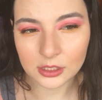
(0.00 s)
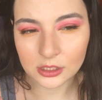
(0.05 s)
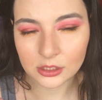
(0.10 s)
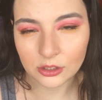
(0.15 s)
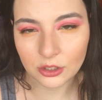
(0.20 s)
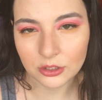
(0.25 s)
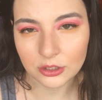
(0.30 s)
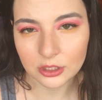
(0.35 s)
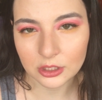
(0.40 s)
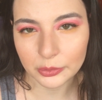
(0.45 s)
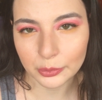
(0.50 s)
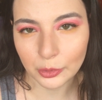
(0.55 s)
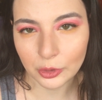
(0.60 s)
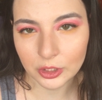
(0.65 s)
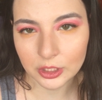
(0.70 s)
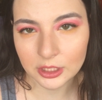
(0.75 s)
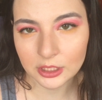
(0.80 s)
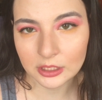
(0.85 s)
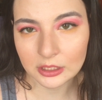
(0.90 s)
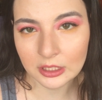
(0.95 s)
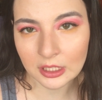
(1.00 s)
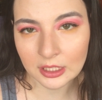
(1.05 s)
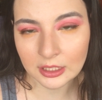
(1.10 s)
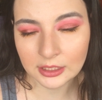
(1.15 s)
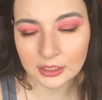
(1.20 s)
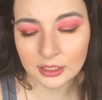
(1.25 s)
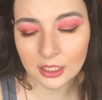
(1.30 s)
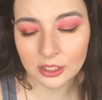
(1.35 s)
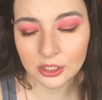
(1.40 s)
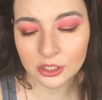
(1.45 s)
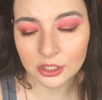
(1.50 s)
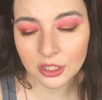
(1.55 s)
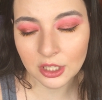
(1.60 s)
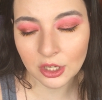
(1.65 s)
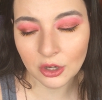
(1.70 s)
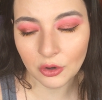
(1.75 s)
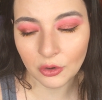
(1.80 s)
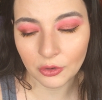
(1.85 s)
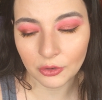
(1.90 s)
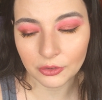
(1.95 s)
not the smallest size that
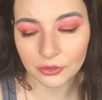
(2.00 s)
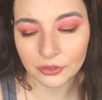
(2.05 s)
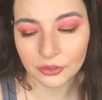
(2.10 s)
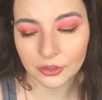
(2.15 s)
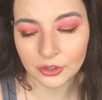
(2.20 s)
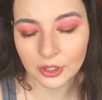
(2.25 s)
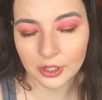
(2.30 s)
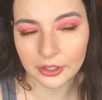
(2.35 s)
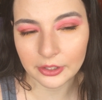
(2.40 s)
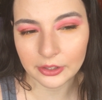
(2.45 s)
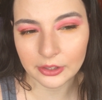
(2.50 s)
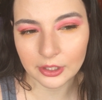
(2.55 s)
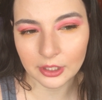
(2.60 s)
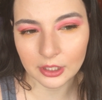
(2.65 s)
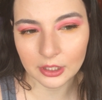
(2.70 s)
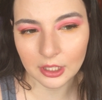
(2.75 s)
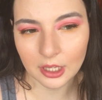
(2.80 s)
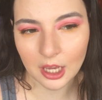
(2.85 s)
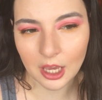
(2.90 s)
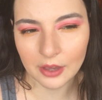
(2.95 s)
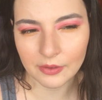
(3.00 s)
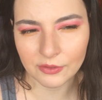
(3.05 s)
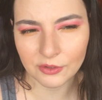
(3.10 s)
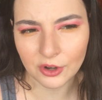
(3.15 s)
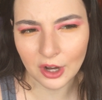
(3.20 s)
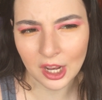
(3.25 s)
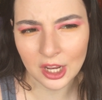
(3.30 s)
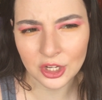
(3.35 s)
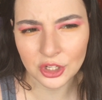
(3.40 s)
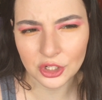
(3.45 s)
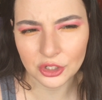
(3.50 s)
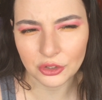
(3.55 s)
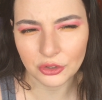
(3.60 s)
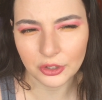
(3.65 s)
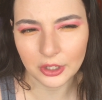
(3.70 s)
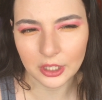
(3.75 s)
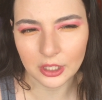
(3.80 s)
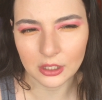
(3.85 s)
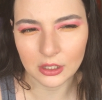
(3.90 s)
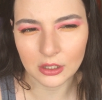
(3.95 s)
they offer. I think they have range, and
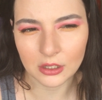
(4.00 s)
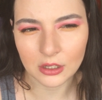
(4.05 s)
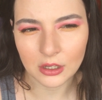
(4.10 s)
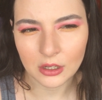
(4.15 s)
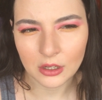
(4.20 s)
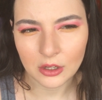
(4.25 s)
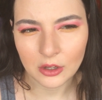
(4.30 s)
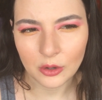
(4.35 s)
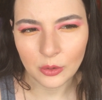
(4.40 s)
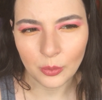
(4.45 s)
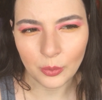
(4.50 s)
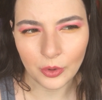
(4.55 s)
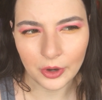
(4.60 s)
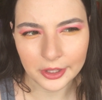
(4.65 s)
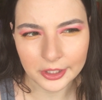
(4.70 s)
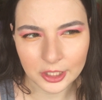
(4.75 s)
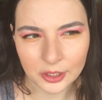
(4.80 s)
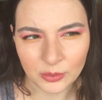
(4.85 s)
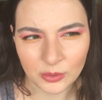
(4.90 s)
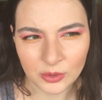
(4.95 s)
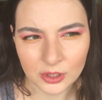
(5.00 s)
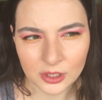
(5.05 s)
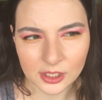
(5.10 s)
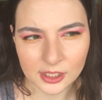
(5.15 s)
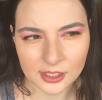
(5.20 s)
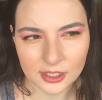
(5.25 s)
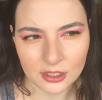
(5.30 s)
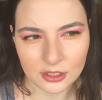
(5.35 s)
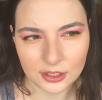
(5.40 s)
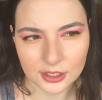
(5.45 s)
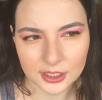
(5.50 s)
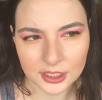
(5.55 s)
you can buy them in these little